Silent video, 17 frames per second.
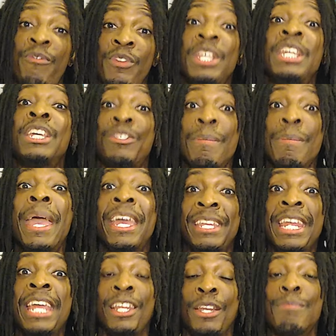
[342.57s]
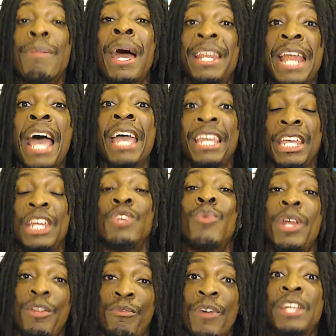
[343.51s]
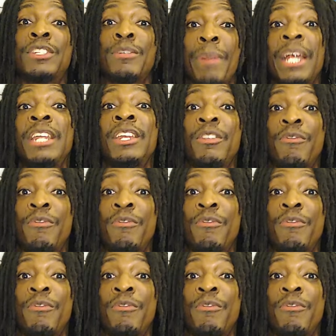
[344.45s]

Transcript: he is mandated by Naoya Inoue to fight somebody in the